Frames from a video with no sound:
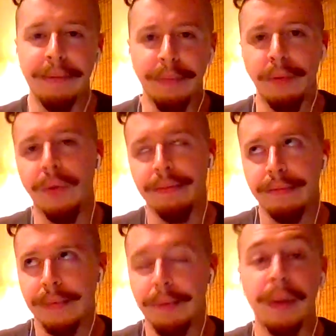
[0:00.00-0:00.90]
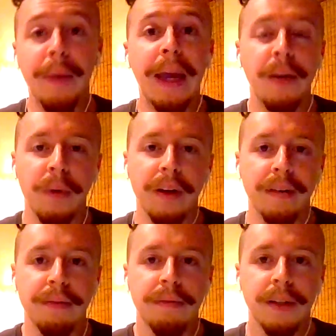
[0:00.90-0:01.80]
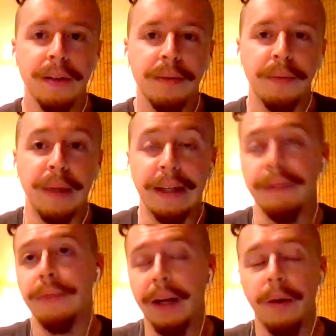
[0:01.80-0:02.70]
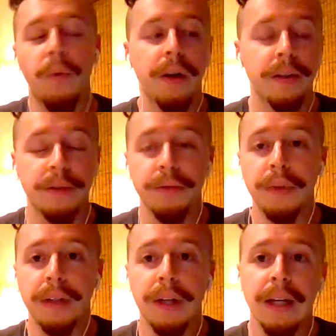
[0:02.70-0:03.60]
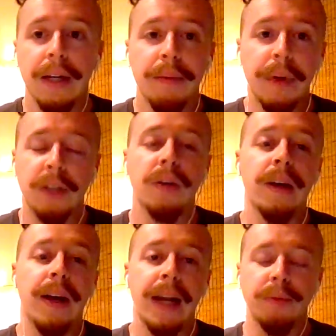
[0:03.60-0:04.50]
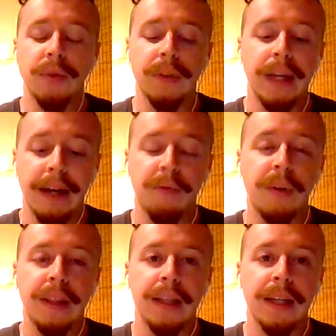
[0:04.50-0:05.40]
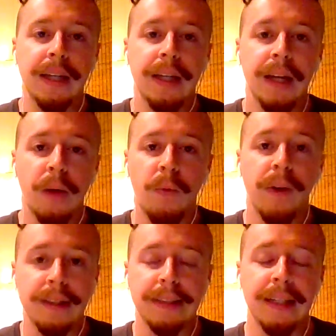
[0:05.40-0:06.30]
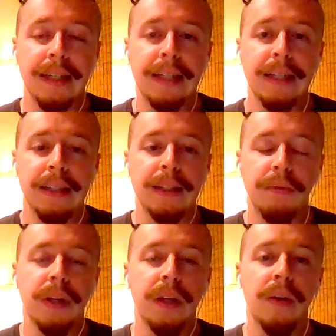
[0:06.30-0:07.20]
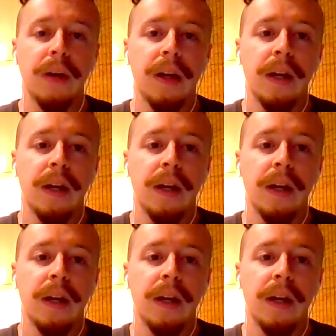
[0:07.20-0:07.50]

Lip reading: Well, the main one being that I wanted to make sure I got absolutely everything I wanted to say into this video.